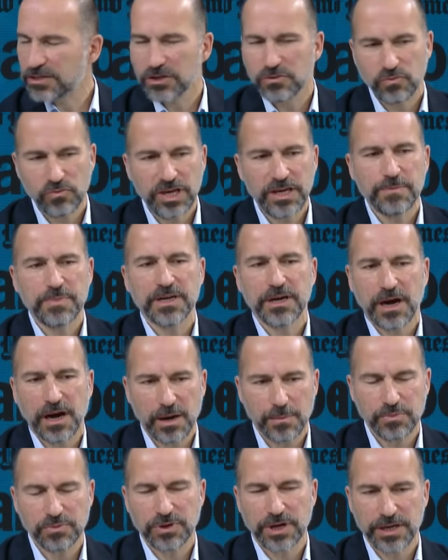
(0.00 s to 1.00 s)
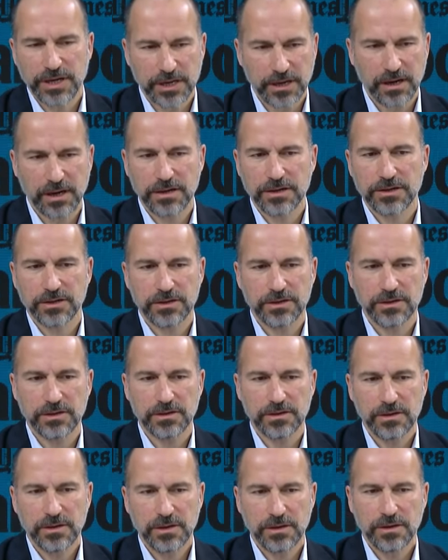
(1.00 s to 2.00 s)
So we've been operating under
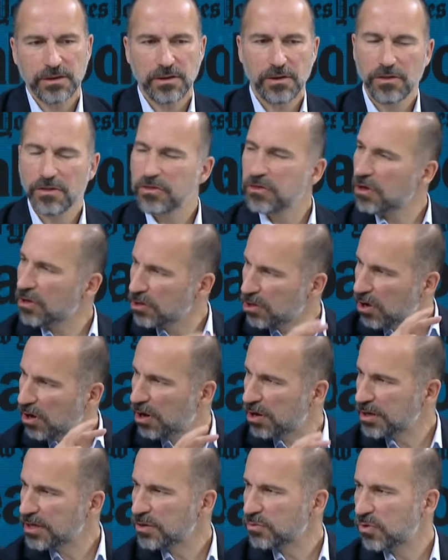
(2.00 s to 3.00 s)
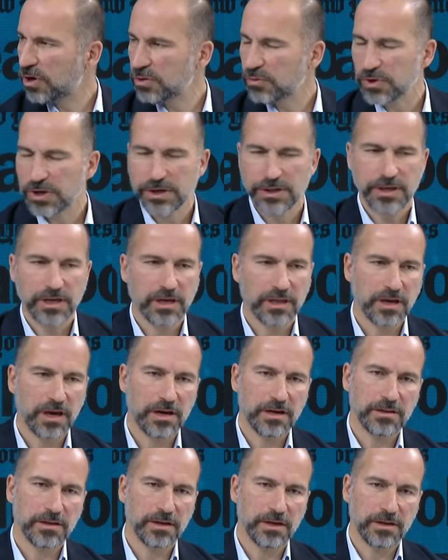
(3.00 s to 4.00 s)
the law in one way or the other